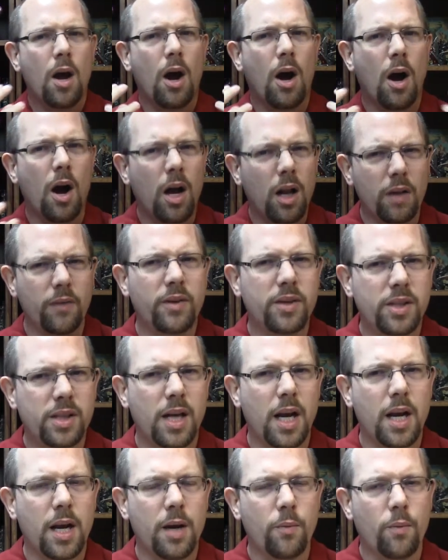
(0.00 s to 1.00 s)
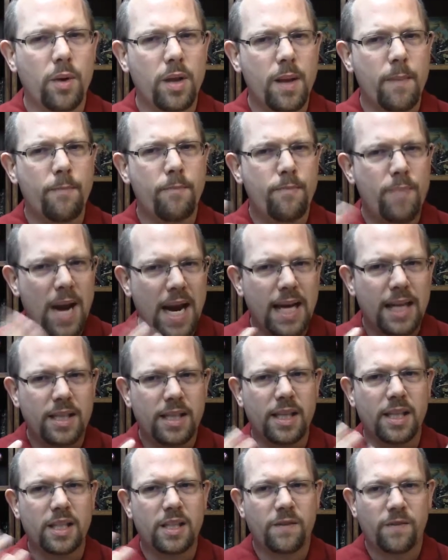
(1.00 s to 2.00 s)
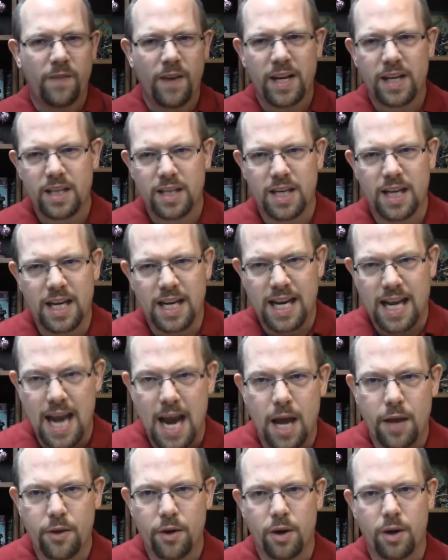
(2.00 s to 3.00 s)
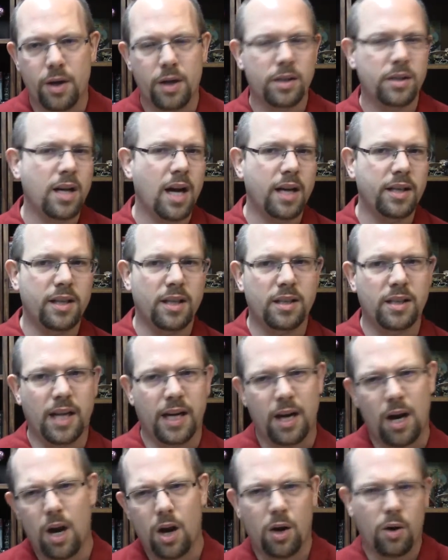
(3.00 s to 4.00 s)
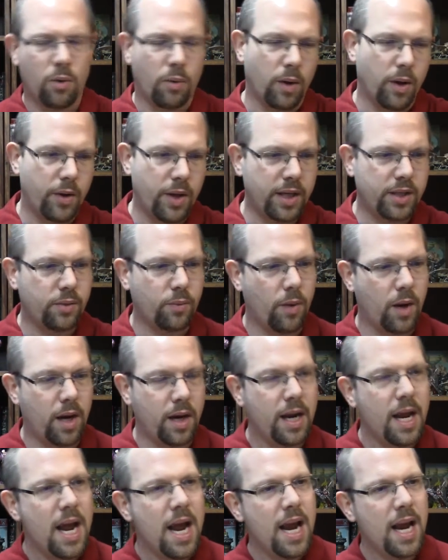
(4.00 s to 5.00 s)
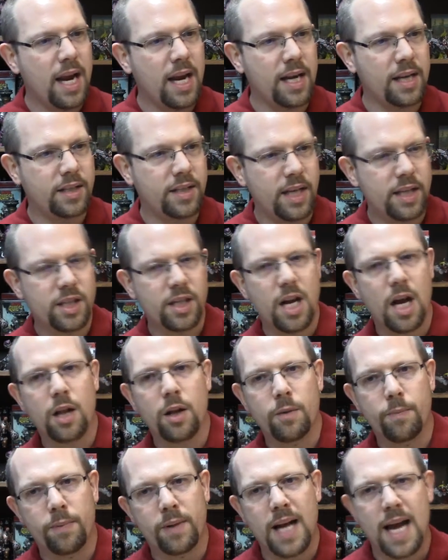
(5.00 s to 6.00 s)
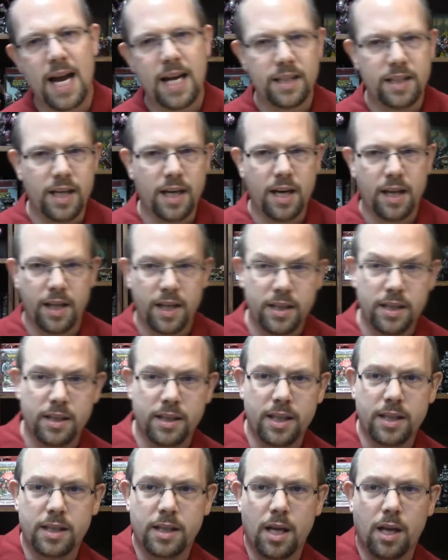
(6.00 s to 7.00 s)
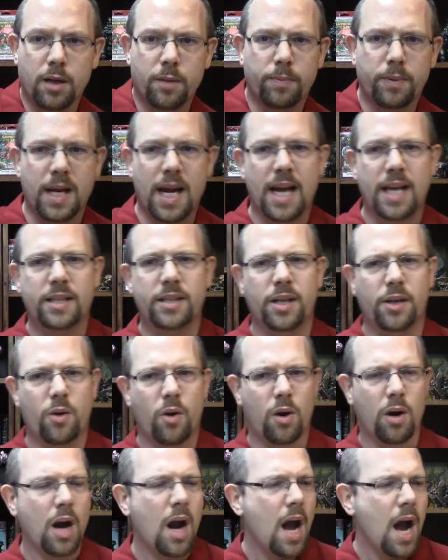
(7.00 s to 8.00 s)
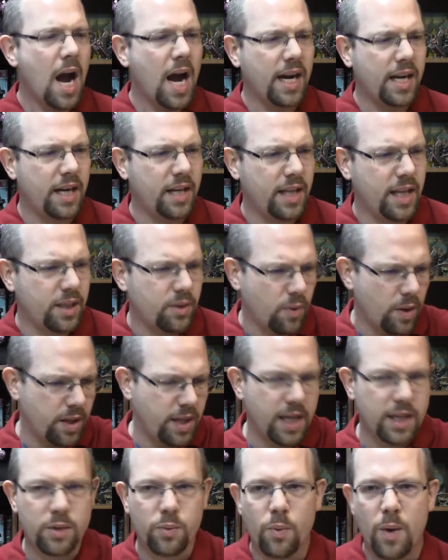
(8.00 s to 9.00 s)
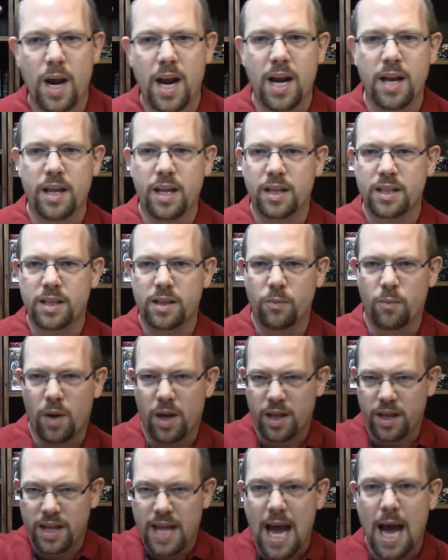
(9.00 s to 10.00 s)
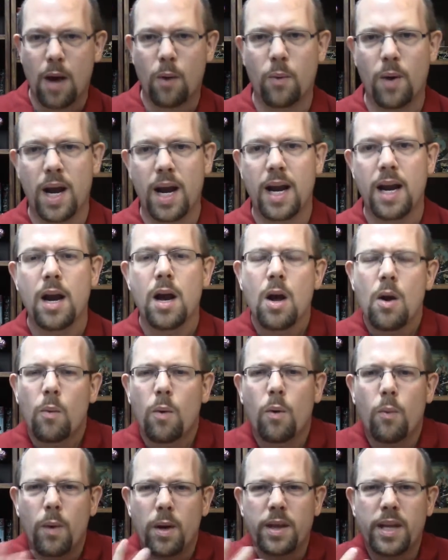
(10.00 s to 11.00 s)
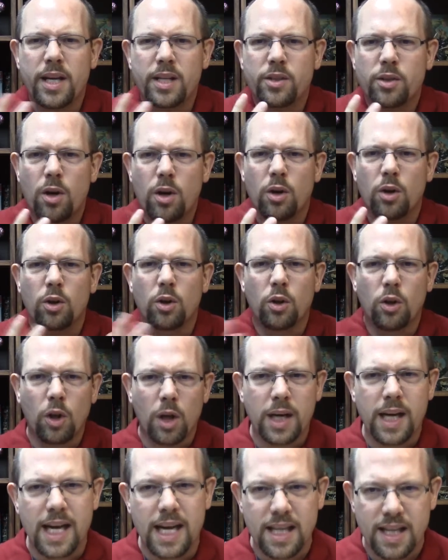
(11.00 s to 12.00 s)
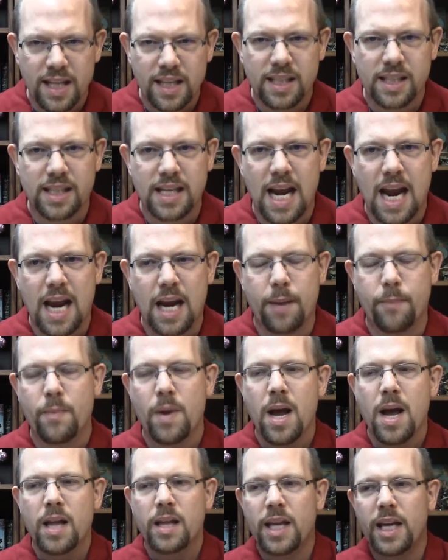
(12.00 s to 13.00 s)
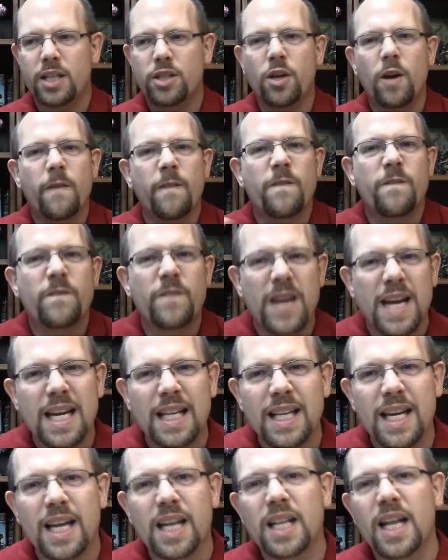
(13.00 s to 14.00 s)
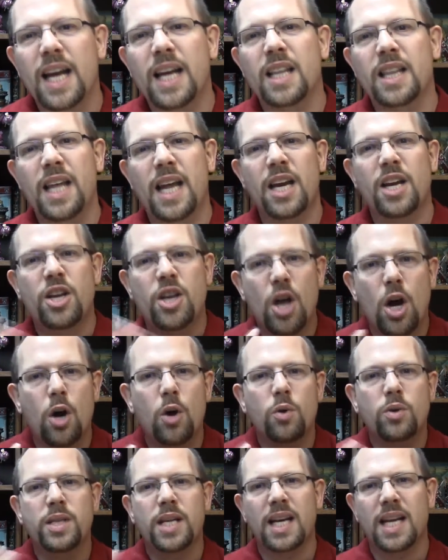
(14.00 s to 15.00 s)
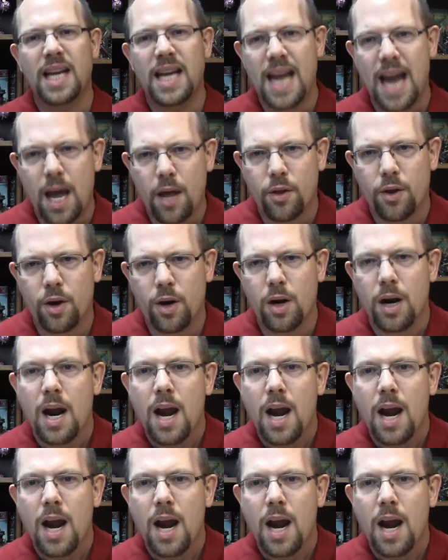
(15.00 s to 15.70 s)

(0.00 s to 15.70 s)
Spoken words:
All of a sudden, when the bases fit together, and it's not just like, oh, well, this one is this color plastic and this is this color plastic, or I did this one this way and this one that way. Well, when they start looking the same, they start feeling like they go together.